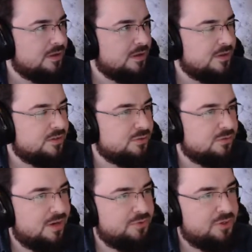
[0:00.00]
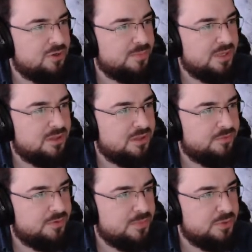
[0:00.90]
So I've only got about
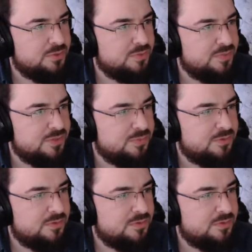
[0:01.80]
11 million people.